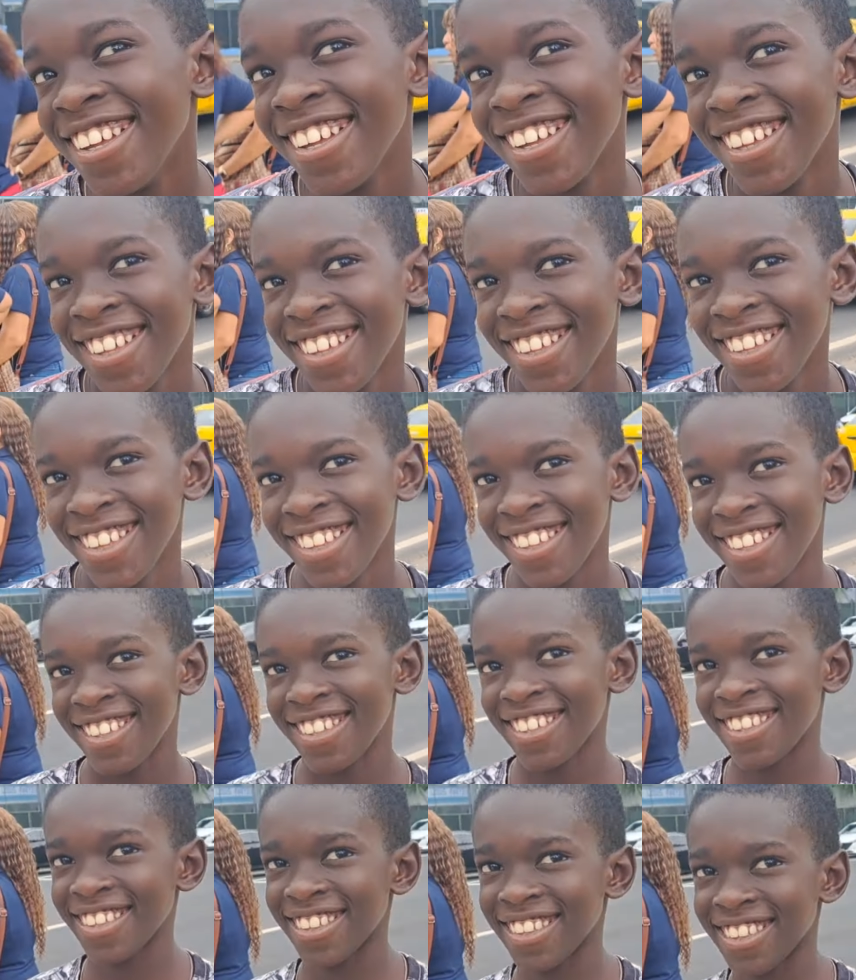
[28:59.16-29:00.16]
you're getting a pedal
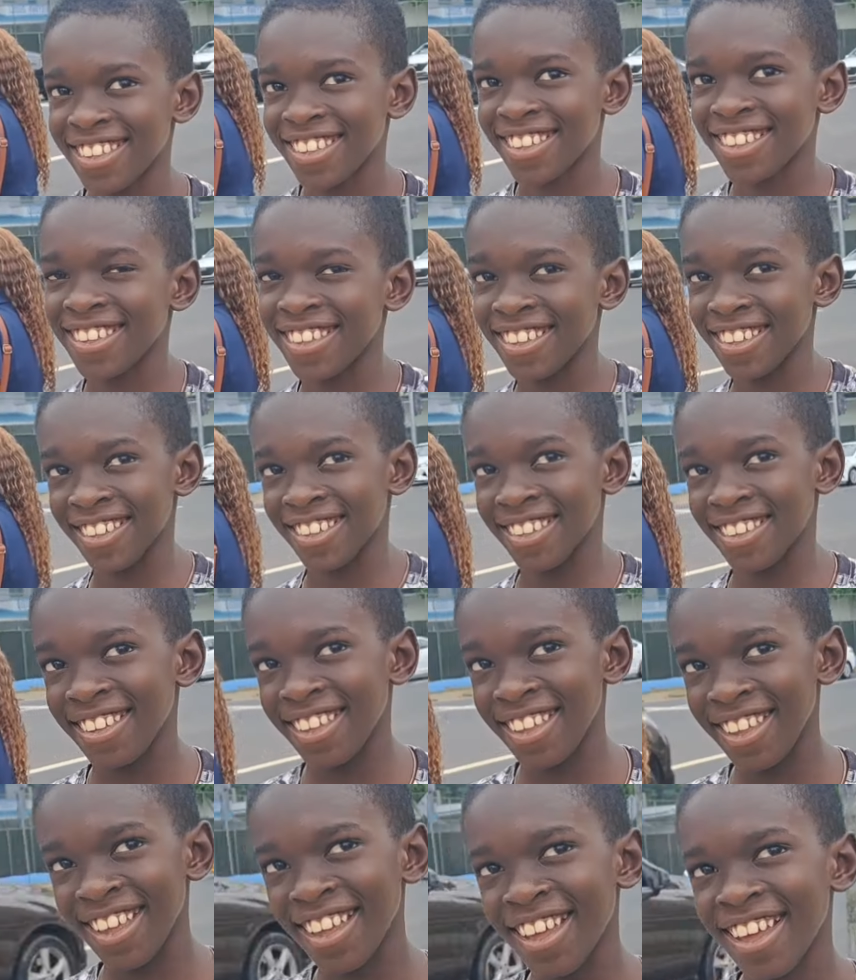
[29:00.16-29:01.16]
bike, right?
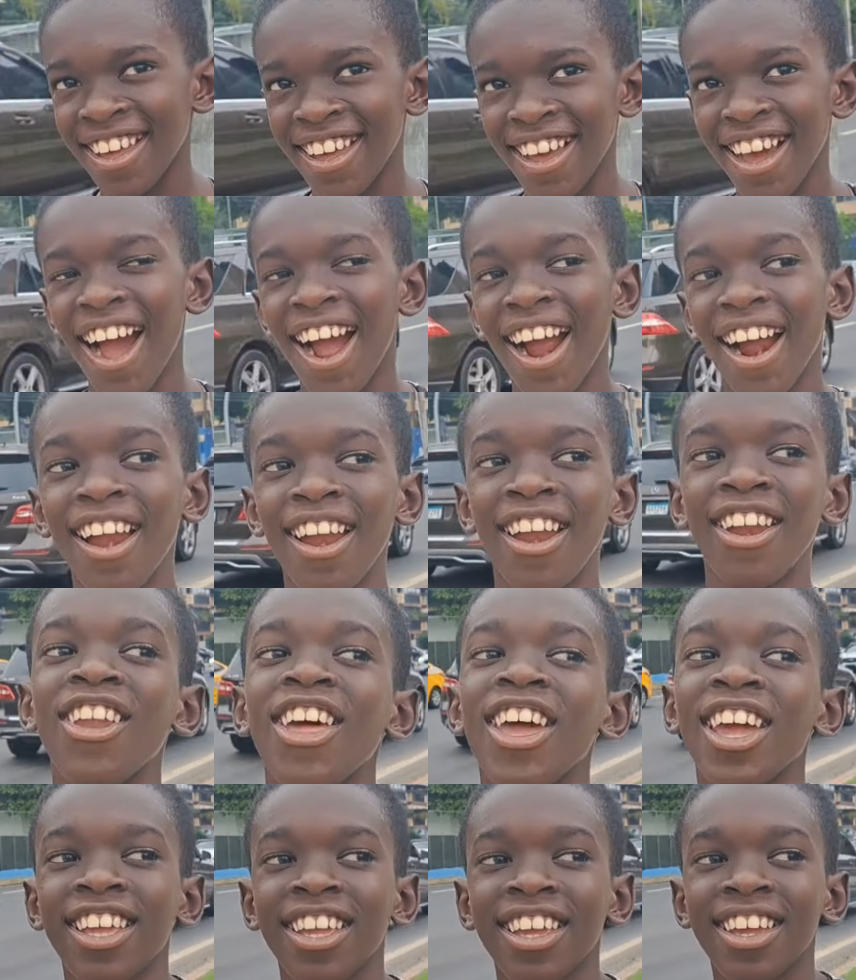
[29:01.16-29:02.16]
Yeah.
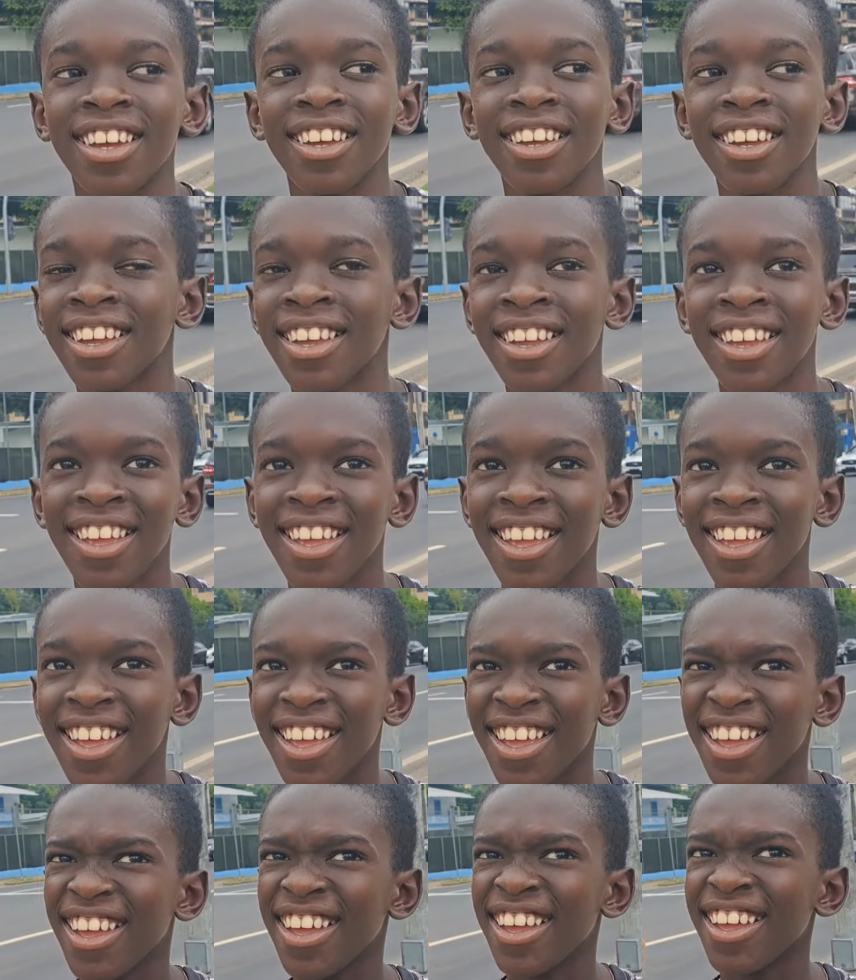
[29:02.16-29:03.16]
Yeah. No, a
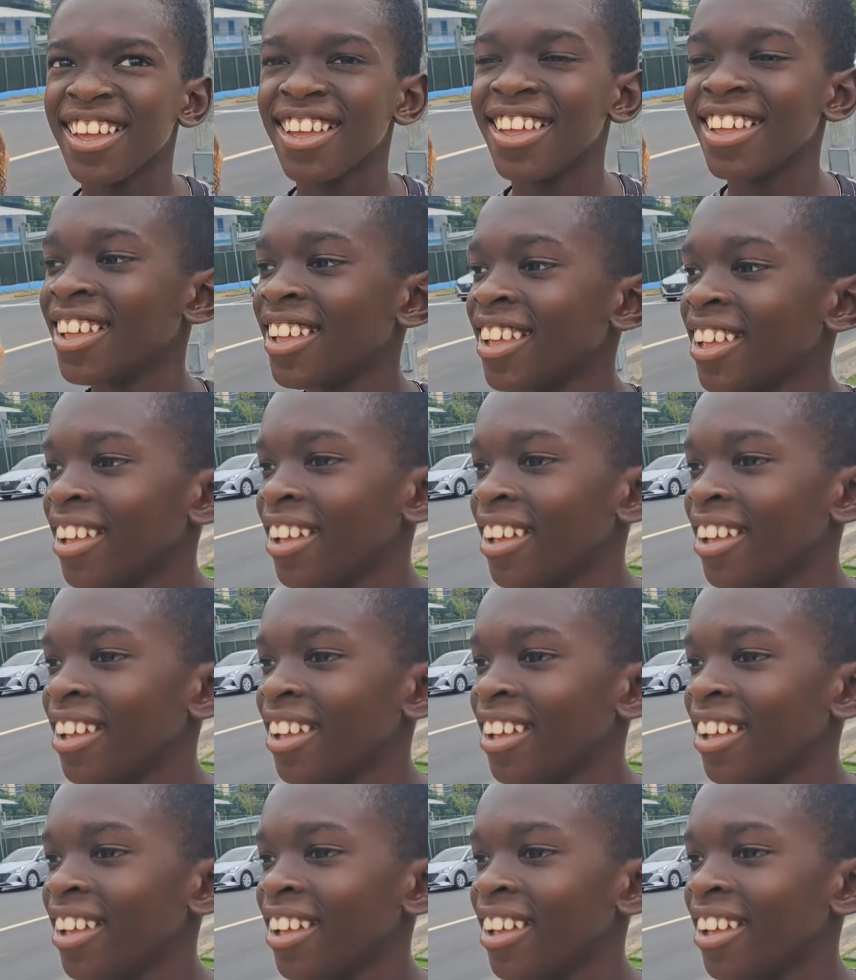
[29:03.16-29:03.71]
pedal bike.